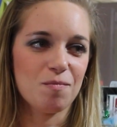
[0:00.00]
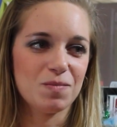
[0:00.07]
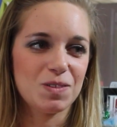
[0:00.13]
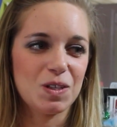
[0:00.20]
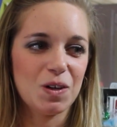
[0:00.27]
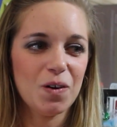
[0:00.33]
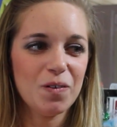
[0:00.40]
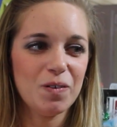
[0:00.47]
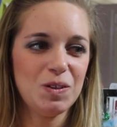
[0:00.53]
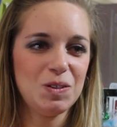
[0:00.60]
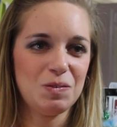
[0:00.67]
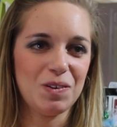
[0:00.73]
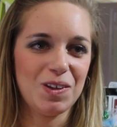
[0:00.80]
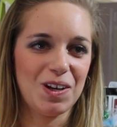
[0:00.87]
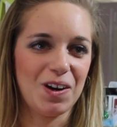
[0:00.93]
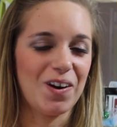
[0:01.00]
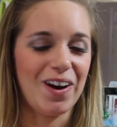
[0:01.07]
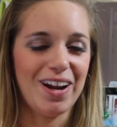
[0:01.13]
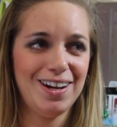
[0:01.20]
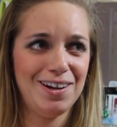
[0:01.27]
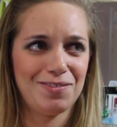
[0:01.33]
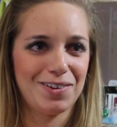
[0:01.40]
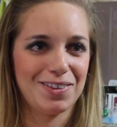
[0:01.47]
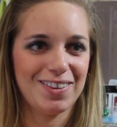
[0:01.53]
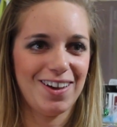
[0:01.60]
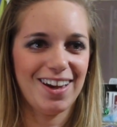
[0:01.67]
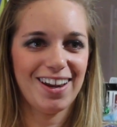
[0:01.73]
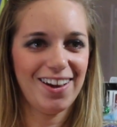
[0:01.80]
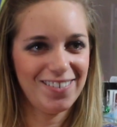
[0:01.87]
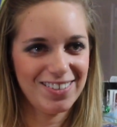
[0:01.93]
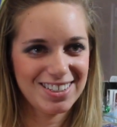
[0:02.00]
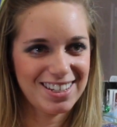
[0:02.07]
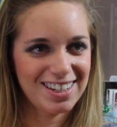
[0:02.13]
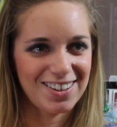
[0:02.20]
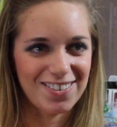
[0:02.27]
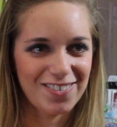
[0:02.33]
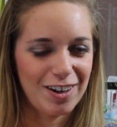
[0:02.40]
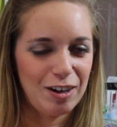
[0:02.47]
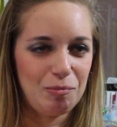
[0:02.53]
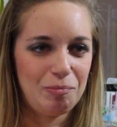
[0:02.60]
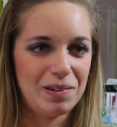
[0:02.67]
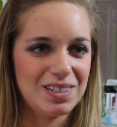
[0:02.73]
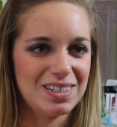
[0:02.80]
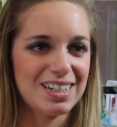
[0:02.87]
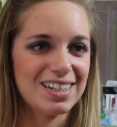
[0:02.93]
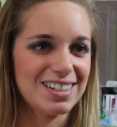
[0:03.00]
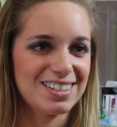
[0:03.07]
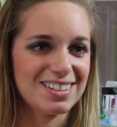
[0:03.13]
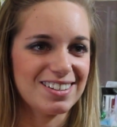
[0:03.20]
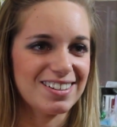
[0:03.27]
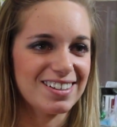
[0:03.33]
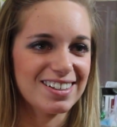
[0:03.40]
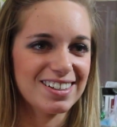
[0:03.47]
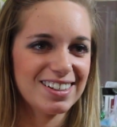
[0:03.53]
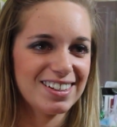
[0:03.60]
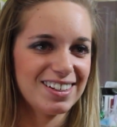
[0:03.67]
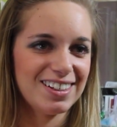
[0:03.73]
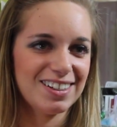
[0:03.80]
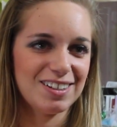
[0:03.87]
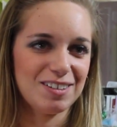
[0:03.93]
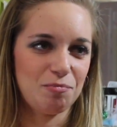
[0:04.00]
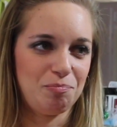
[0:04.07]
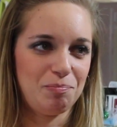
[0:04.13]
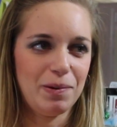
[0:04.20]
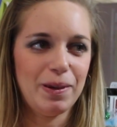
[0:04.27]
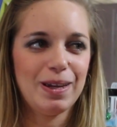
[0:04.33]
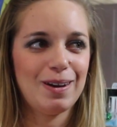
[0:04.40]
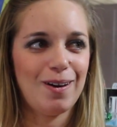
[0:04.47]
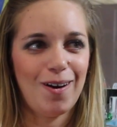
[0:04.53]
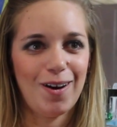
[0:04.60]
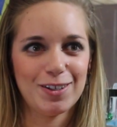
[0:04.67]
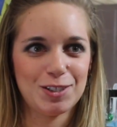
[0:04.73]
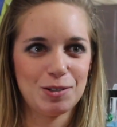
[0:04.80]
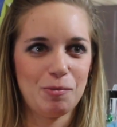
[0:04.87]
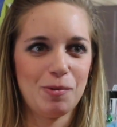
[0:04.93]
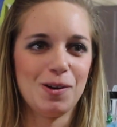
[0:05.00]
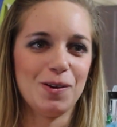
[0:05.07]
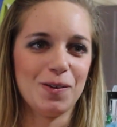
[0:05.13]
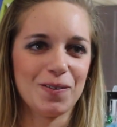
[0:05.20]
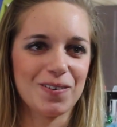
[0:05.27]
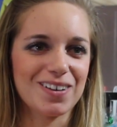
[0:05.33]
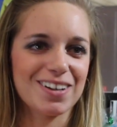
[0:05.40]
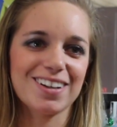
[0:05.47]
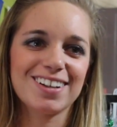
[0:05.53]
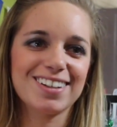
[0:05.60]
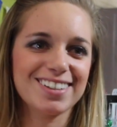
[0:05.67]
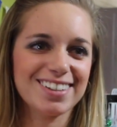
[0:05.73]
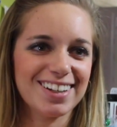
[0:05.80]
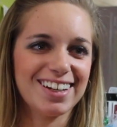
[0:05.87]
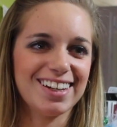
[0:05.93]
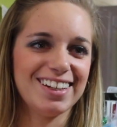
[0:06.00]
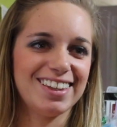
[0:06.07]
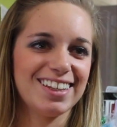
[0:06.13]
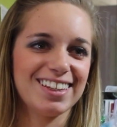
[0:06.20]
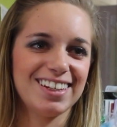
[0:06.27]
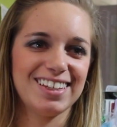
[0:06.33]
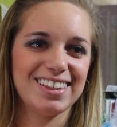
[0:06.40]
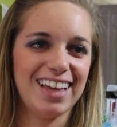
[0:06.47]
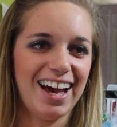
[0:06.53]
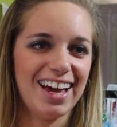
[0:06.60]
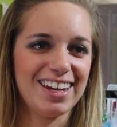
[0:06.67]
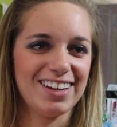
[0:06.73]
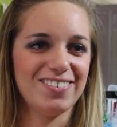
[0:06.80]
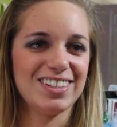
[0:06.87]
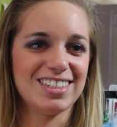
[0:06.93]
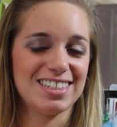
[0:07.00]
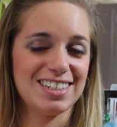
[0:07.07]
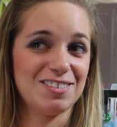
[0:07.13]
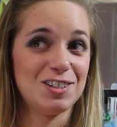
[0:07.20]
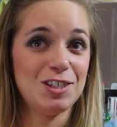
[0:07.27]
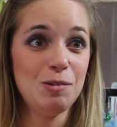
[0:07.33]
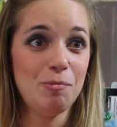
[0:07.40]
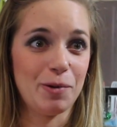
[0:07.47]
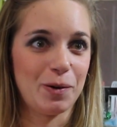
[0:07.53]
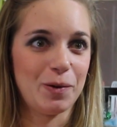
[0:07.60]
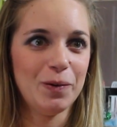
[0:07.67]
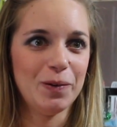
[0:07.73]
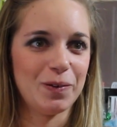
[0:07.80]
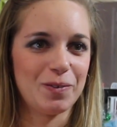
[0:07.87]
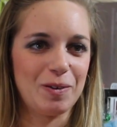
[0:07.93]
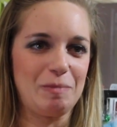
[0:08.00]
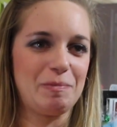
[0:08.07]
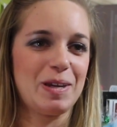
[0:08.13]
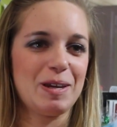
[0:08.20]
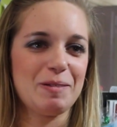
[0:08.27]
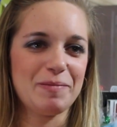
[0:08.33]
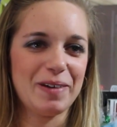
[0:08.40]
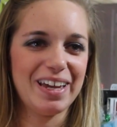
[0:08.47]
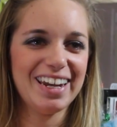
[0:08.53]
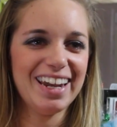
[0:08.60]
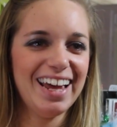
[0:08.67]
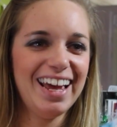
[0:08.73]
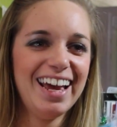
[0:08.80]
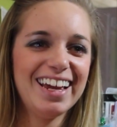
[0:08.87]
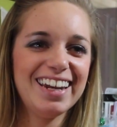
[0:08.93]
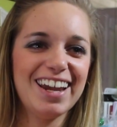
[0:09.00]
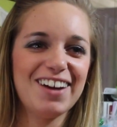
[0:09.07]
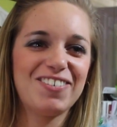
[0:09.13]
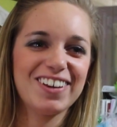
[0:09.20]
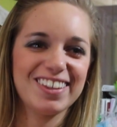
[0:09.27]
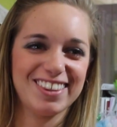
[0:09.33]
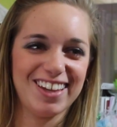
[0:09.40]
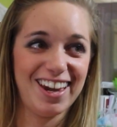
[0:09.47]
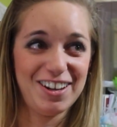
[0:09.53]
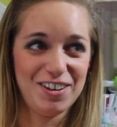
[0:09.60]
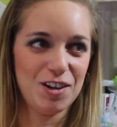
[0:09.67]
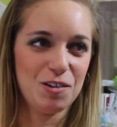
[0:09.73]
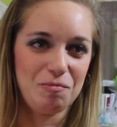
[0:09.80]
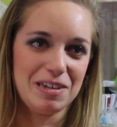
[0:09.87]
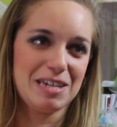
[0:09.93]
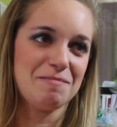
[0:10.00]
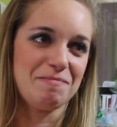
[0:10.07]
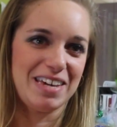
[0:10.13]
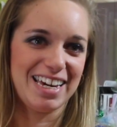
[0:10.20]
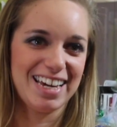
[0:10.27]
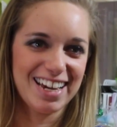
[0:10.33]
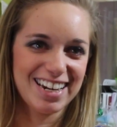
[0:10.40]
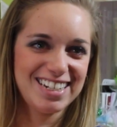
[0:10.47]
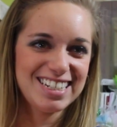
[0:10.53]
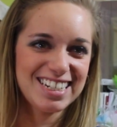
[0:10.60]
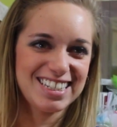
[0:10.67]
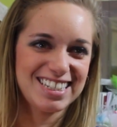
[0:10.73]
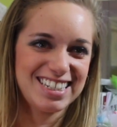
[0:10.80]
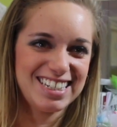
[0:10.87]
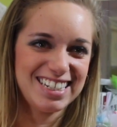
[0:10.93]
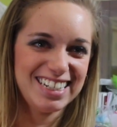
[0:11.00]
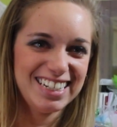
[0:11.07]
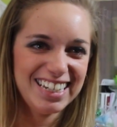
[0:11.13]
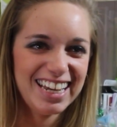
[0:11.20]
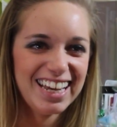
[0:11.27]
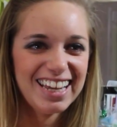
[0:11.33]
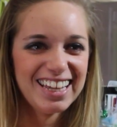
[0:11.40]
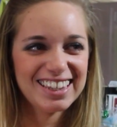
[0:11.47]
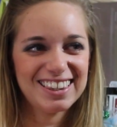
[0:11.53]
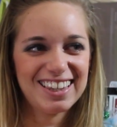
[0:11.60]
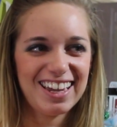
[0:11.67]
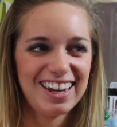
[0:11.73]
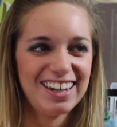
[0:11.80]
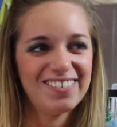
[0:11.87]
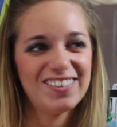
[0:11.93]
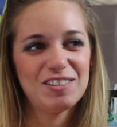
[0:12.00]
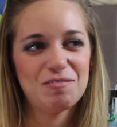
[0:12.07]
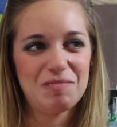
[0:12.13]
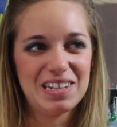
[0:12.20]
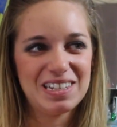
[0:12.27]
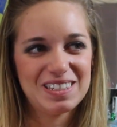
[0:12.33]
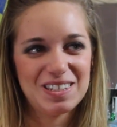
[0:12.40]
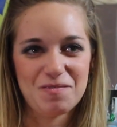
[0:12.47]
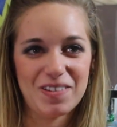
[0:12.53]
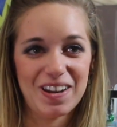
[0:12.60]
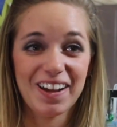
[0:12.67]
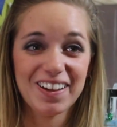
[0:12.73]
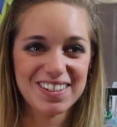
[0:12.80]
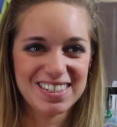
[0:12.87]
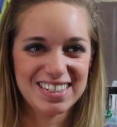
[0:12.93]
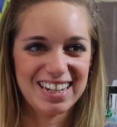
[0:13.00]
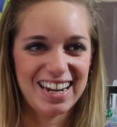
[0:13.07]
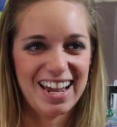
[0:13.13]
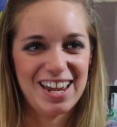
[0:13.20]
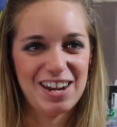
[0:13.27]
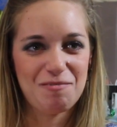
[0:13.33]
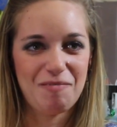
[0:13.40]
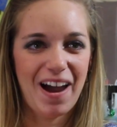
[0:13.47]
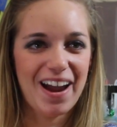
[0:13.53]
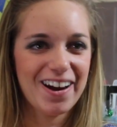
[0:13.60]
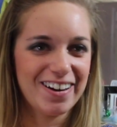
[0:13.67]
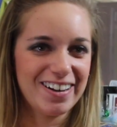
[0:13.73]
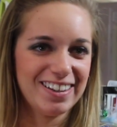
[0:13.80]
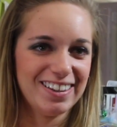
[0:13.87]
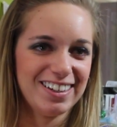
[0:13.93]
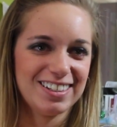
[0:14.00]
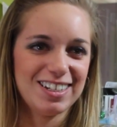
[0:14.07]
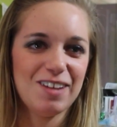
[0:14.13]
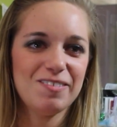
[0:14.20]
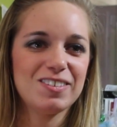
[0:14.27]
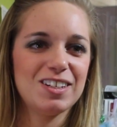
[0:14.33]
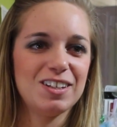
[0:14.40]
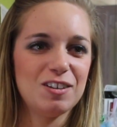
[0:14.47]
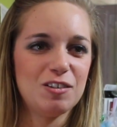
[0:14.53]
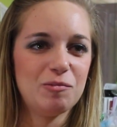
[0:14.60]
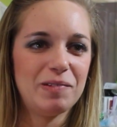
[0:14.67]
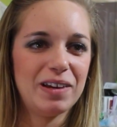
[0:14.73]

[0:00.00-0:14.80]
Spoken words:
So it was really her. I never thought I was going to run a business or be an entrepreneur or anything like that. It was super cool for me, but I never thought it would be me. I just thought it would be someone else that I admired and looked up to.